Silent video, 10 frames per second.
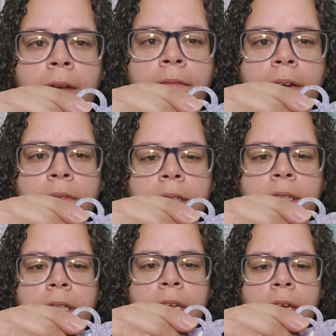I found
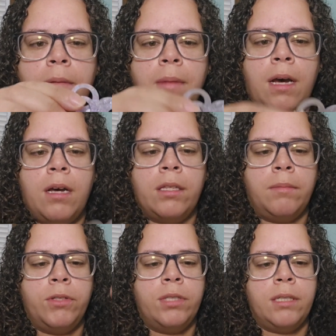them on the
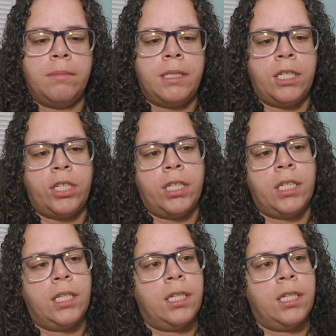Museum Stitcher,